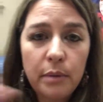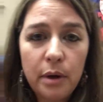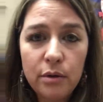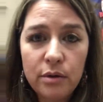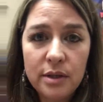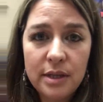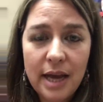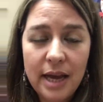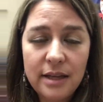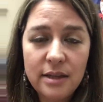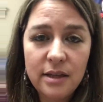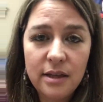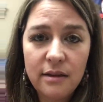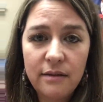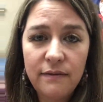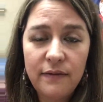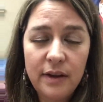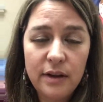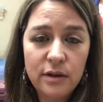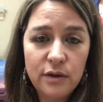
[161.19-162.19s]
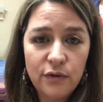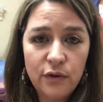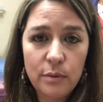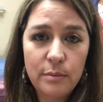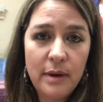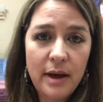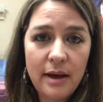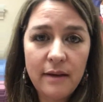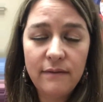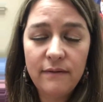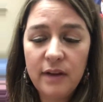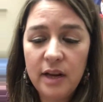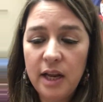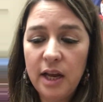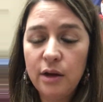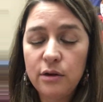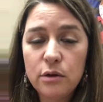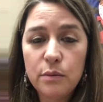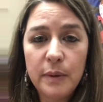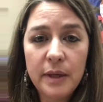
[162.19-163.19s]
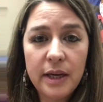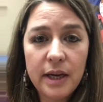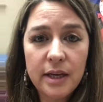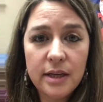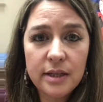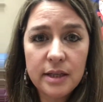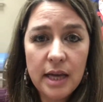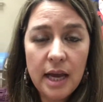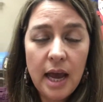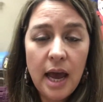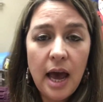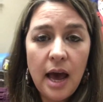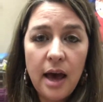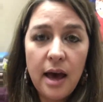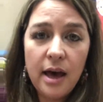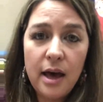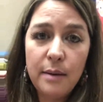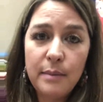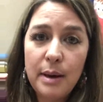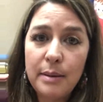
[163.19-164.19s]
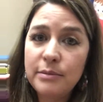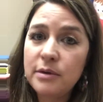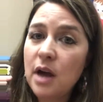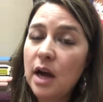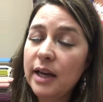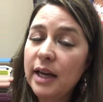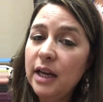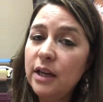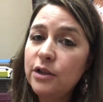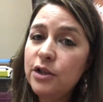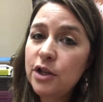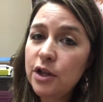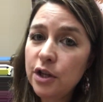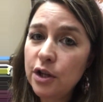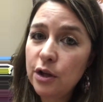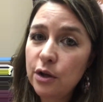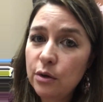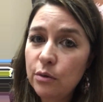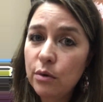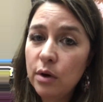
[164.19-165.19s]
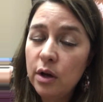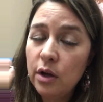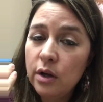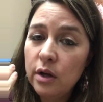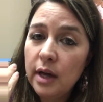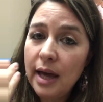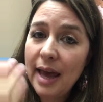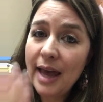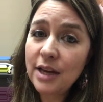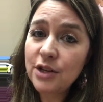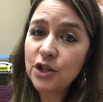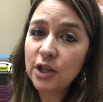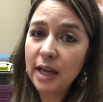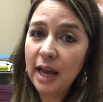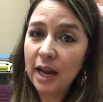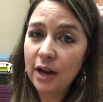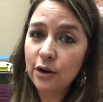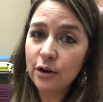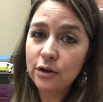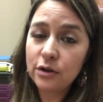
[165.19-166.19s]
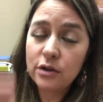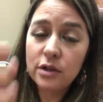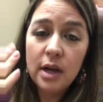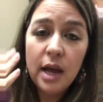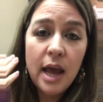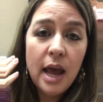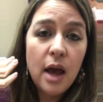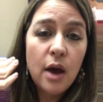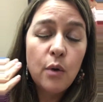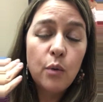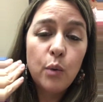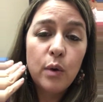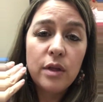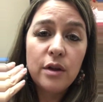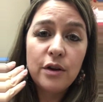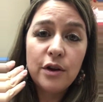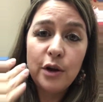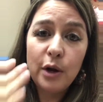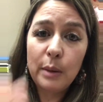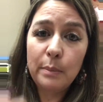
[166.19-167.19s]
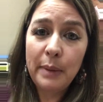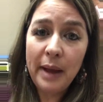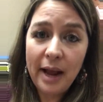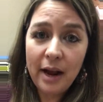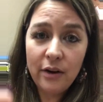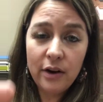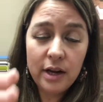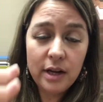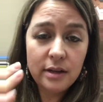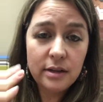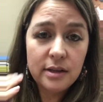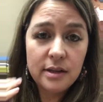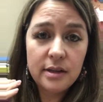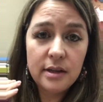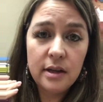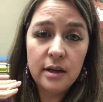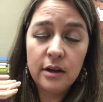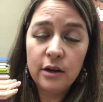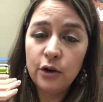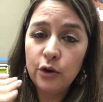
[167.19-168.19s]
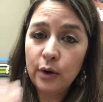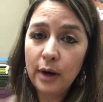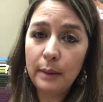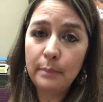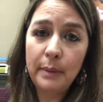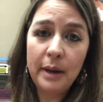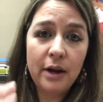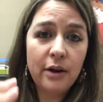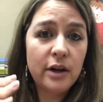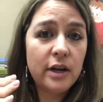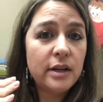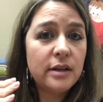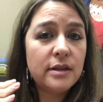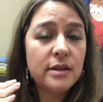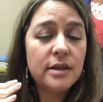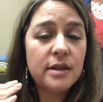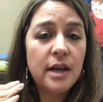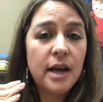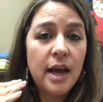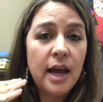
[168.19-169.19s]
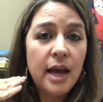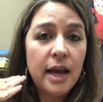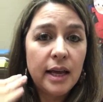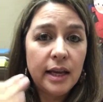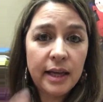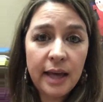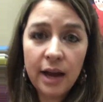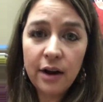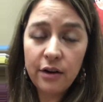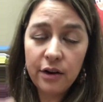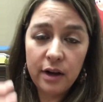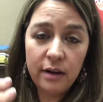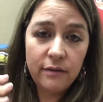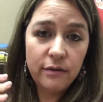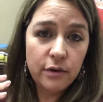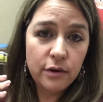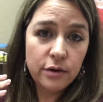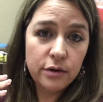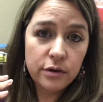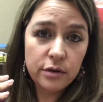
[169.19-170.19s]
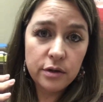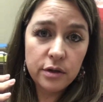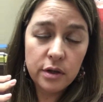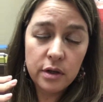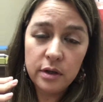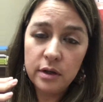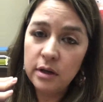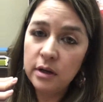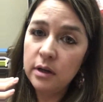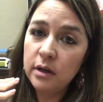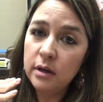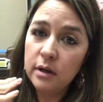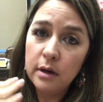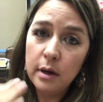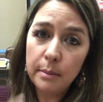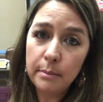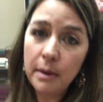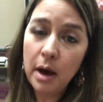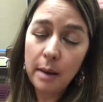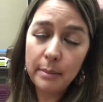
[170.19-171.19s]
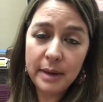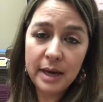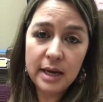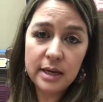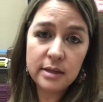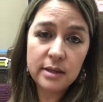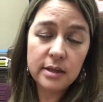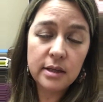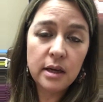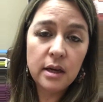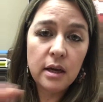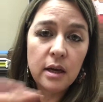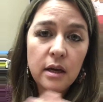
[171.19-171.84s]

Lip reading: both sides of the fence for my videos, because I'm talking to you educators, whether you're parents, grandparents, caregivers, mommies.